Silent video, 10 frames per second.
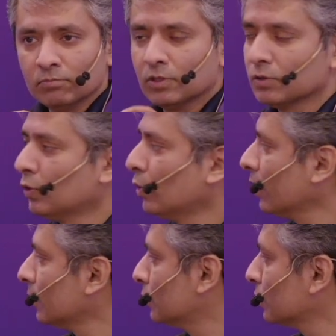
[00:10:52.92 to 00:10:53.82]
go
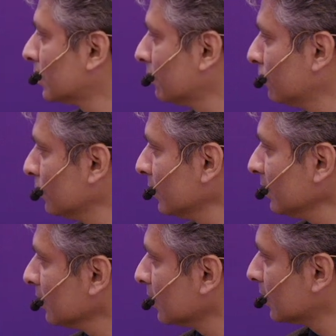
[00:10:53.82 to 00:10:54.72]
and do the reviewing.
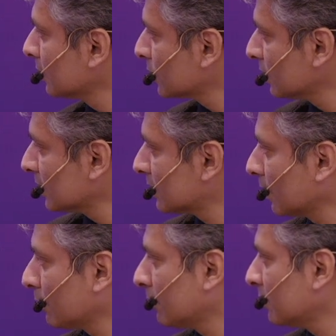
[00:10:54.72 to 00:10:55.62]
So that
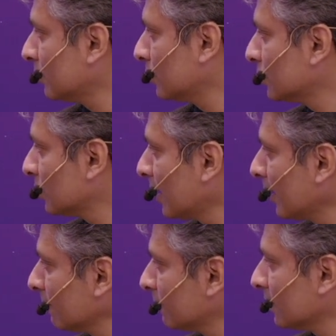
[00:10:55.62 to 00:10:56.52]
capability you need to
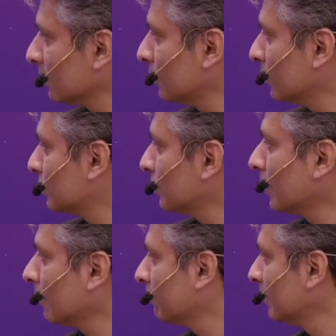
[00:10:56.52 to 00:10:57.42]
have. Then you need to
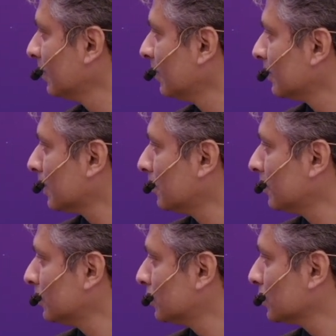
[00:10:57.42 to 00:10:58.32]
have the
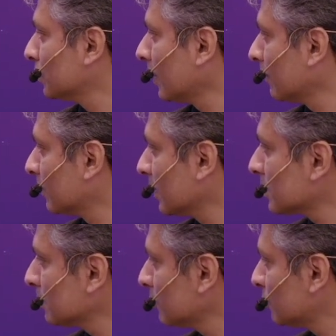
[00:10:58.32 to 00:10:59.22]
ability to have the
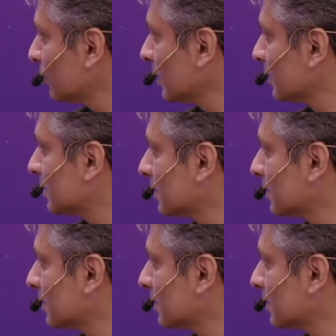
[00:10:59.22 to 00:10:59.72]
custom metrics,